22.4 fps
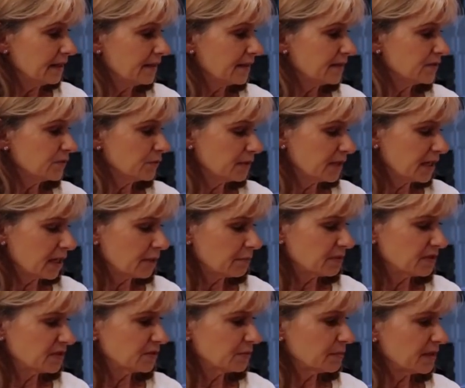This one
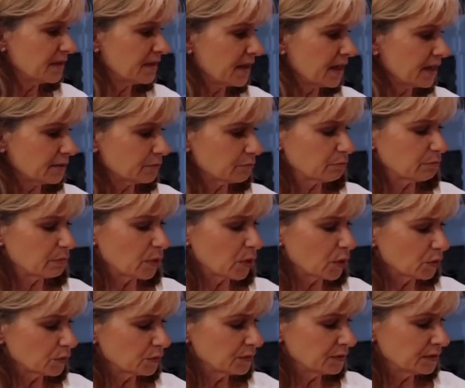happens to be that
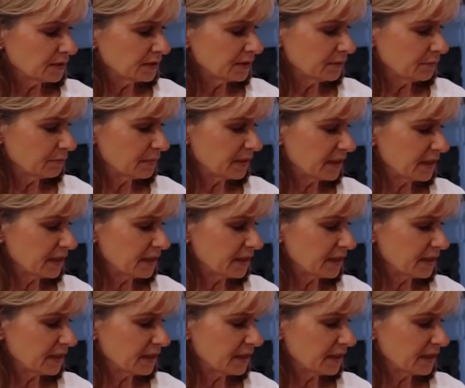Bodum,